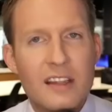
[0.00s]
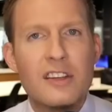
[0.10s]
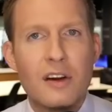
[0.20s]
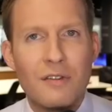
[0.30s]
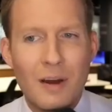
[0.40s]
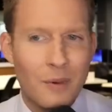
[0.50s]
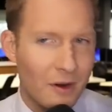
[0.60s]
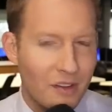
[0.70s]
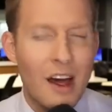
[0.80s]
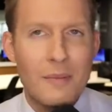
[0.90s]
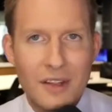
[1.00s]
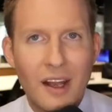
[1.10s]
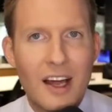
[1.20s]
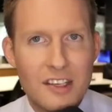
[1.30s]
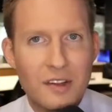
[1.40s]
to November,
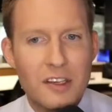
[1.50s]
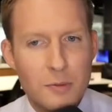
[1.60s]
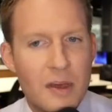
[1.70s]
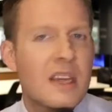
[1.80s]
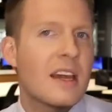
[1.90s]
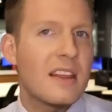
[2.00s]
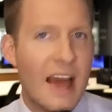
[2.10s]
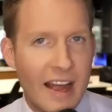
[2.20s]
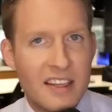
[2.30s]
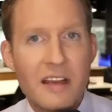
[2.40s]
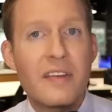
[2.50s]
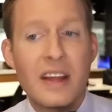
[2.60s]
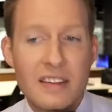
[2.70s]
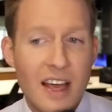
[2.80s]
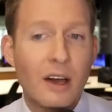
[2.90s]
climatologically speaking, the
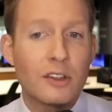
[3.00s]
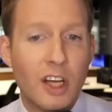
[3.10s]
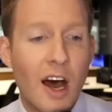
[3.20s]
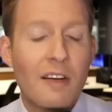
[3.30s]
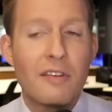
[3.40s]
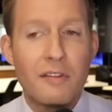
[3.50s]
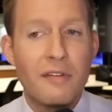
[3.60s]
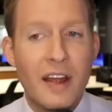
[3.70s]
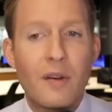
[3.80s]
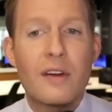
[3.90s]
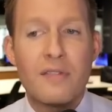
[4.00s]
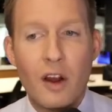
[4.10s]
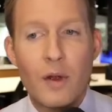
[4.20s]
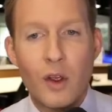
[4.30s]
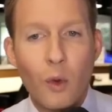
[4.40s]
activity tails off very,
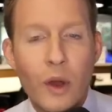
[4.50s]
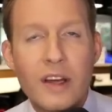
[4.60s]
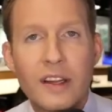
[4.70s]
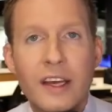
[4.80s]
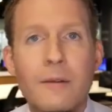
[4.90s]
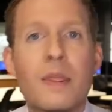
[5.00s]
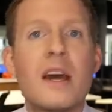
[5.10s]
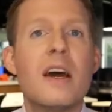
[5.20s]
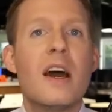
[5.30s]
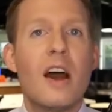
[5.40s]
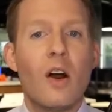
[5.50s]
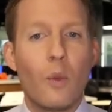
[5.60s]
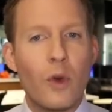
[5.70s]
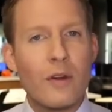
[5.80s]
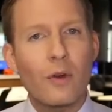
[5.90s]
very quickly.
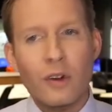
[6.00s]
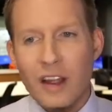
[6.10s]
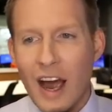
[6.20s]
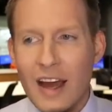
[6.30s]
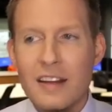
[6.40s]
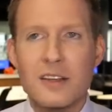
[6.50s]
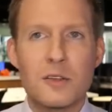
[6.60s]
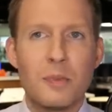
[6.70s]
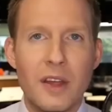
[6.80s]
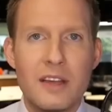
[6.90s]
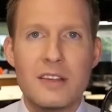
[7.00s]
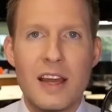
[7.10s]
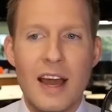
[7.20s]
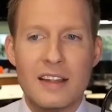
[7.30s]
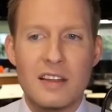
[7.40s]
We were kind of displaced
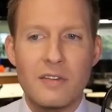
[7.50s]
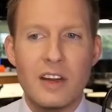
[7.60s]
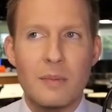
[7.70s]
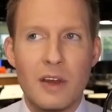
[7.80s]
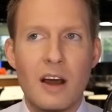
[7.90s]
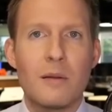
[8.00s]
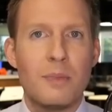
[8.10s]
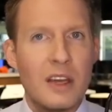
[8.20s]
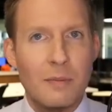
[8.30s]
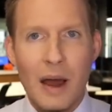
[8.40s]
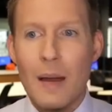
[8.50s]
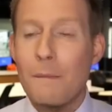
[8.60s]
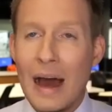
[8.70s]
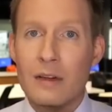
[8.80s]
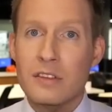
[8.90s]
the activity beyond peak by
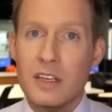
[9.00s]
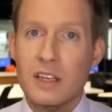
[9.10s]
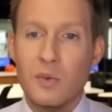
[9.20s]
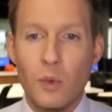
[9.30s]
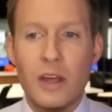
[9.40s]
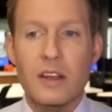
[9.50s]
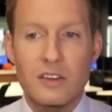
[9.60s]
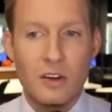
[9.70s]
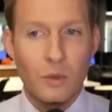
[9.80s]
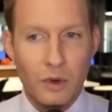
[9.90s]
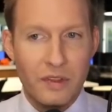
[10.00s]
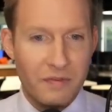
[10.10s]
about six weeks. So